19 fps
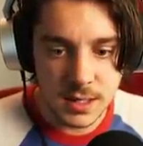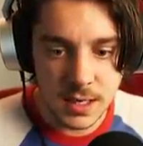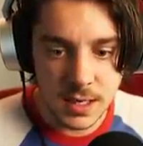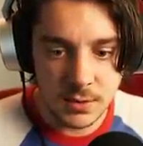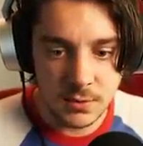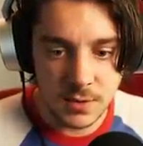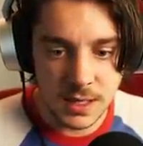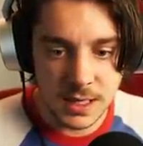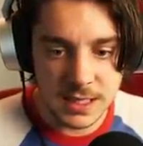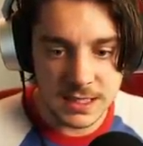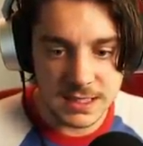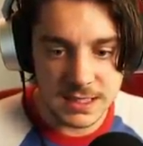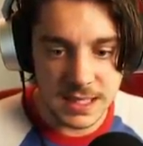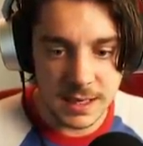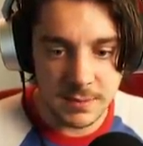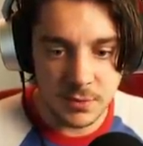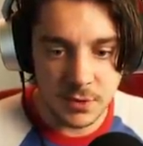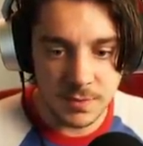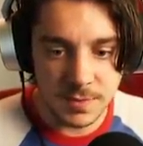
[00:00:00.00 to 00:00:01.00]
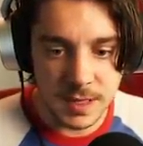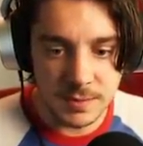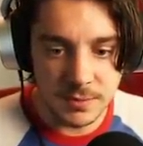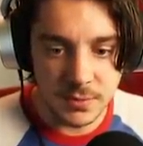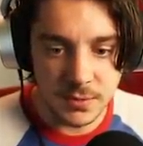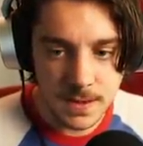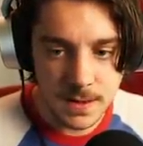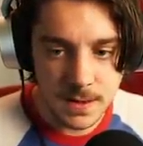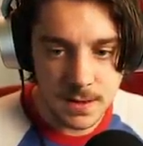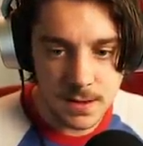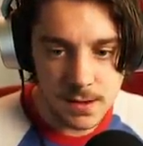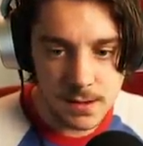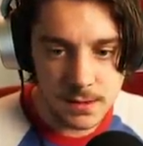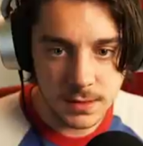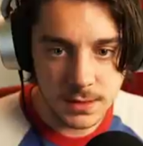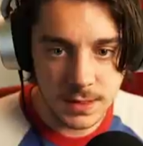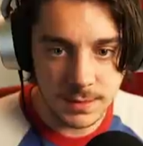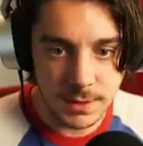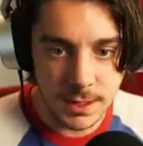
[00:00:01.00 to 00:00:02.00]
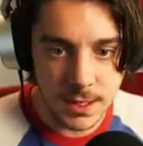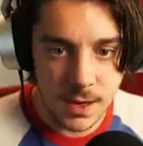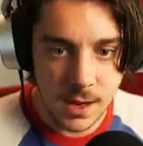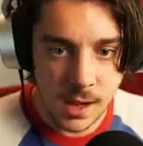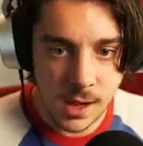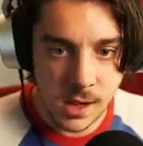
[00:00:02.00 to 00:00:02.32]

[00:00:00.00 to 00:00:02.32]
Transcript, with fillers: and we need to get more people. Come on.